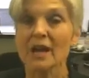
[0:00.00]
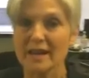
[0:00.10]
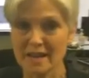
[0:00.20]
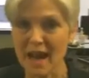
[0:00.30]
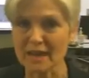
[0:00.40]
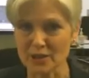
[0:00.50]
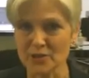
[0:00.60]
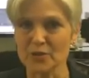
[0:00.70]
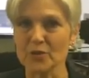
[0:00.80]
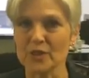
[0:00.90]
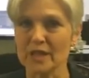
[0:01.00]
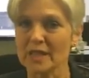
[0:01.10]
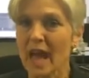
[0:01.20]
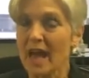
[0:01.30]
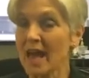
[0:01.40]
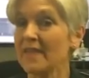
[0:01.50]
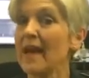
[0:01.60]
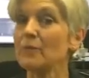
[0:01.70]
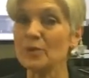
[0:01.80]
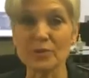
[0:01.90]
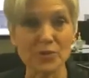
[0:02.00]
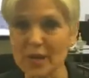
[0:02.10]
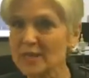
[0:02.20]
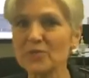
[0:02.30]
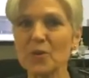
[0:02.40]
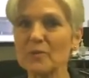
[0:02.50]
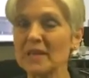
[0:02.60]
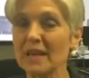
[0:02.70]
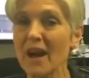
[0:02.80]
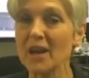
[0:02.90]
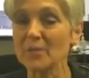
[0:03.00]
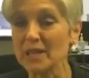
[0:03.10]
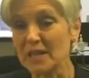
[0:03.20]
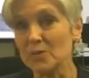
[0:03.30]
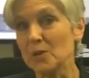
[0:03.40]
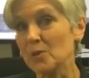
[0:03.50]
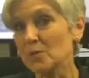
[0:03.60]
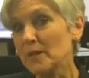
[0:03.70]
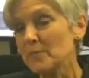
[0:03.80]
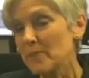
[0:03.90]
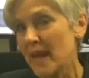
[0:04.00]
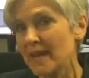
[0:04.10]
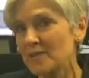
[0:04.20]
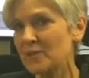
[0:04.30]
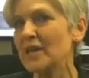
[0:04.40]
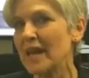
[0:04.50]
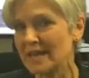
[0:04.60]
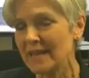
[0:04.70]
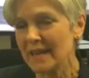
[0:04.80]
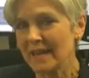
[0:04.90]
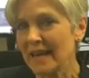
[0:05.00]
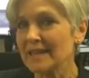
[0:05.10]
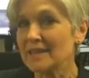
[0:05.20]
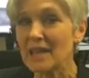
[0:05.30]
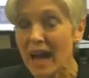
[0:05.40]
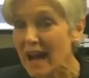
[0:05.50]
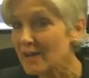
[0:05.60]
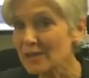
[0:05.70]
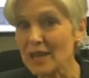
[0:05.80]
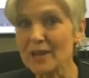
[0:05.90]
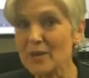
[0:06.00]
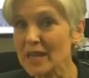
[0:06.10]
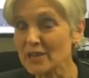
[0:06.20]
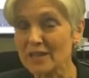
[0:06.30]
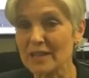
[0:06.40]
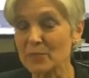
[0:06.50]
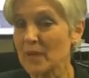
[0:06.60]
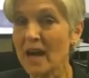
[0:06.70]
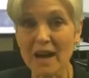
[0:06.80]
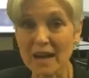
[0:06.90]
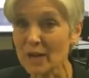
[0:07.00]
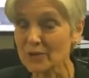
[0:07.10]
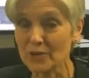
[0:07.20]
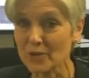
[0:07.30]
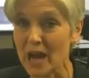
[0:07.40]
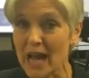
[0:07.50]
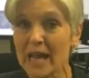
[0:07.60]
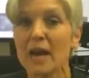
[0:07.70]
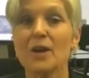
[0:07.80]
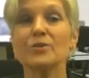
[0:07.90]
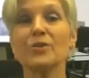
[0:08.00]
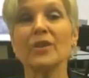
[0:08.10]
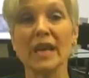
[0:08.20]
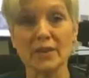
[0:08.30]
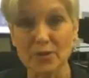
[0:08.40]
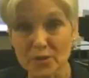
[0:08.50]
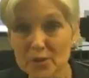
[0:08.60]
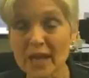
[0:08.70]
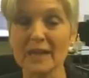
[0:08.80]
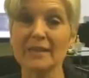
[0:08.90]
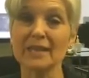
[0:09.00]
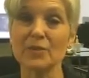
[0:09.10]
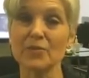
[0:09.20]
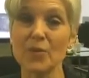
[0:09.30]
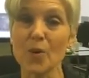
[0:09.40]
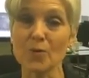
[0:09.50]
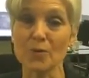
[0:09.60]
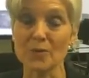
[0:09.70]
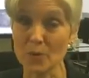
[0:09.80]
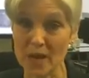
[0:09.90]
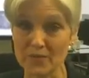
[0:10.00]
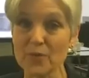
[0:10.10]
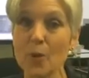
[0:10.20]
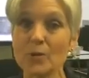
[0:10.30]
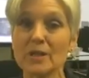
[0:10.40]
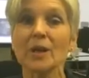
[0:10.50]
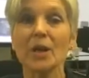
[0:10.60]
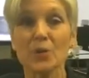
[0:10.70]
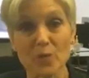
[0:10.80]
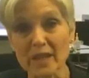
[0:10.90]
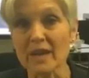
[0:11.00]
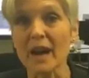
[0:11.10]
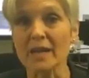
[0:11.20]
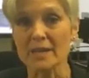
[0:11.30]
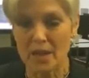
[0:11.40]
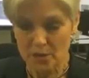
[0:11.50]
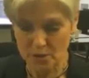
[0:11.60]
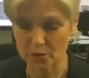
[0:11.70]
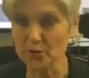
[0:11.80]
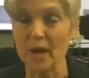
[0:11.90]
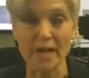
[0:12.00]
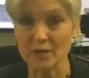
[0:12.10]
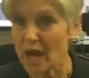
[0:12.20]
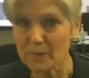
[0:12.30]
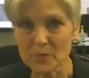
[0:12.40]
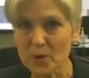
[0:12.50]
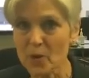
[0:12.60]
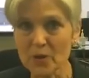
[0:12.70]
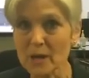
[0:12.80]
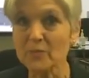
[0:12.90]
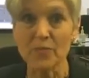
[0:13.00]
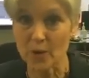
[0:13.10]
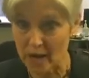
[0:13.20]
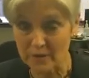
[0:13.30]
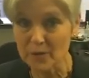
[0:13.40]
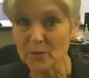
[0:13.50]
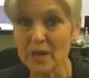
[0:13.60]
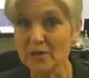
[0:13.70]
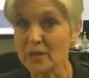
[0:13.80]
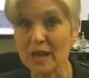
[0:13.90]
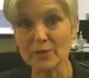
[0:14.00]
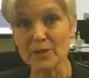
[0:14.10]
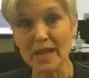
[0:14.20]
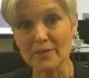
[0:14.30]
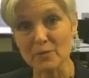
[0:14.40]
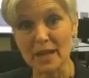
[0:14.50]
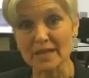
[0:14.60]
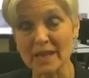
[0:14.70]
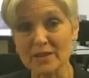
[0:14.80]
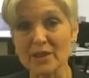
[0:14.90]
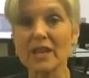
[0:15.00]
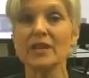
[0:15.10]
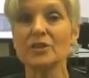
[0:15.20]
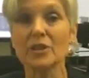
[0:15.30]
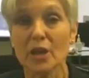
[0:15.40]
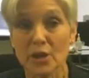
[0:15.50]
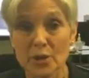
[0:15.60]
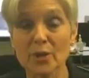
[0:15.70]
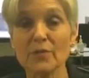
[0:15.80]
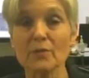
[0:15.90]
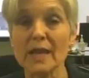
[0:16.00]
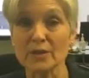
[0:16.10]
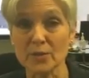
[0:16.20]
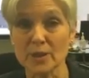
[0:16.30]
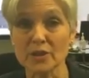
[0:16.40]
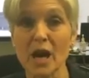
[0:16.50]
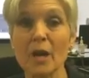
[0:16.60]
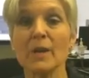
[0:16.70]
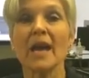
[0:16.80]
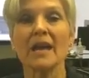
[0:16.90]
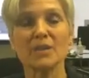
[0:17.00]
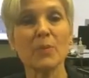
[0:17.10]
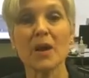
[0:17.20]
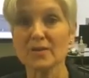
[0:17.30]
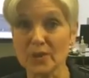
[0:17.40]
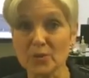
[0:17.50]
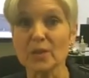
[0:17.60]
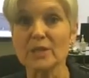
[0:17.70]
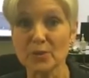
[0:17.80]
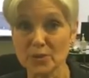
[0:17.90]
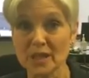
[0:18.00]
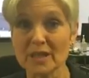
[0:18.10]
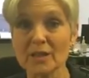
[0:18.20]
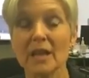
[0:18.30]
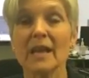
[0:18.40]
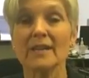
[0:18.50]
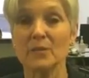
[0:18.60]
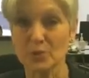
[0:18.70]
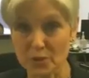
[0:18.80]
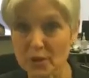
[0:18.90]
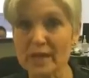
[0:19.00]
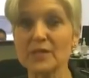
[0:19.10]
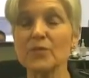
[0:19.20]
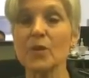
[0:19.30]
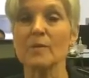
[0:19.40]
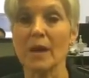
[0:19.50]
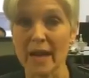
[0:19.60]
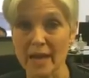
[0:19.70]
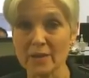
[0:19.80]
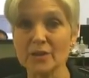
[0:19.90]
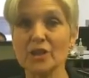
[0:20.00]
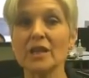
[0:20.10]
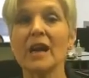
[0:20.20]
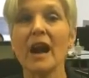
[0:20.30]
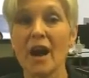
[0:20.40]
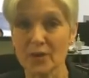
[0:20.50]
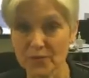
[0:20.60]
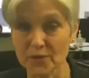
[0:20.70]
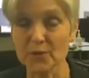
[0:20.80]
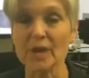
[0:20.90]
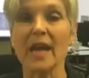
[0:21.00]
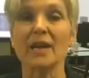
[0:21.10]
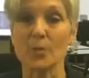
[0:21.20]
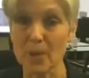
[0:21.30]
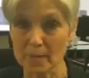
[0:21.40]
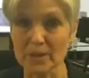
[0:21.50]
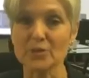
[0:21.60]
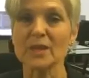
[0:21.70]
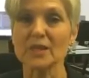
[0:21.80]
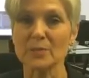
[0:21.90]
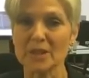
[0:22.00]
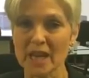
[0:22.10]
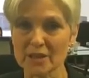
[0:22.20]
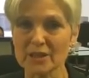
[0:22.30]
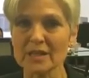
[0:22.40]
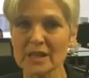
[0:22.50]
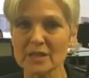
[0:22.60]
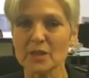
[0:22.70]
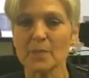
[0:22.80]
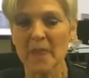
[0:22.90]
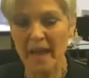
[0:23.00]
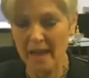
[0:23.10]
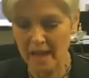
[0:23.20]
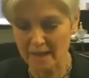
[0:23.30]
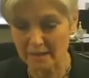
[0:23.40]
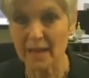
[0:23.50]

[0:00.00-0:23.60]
not to do this. And that will transform the economy. It will repatriate an entire generation that's been hung out to dry so that you can lead the way forward with us to a jobs program for everyone. You not only have a right to education, you have a right to a job as part of a Green New Deal that will transform our energy, our food, and our public transportation system and